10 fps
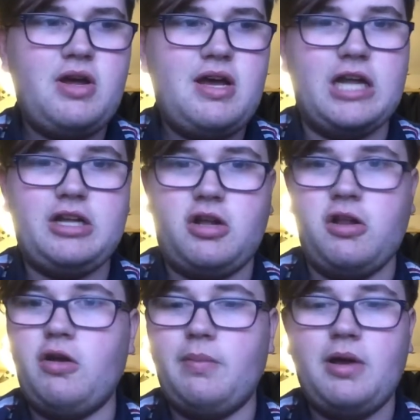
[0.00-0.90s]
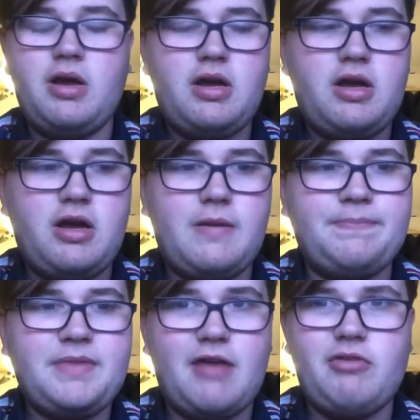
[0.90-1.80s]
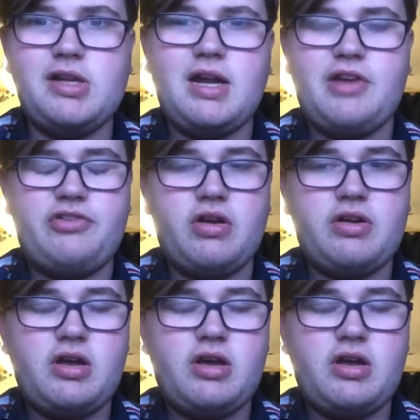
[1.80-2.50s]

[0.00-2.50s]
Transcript: at the club. Um, I really like John.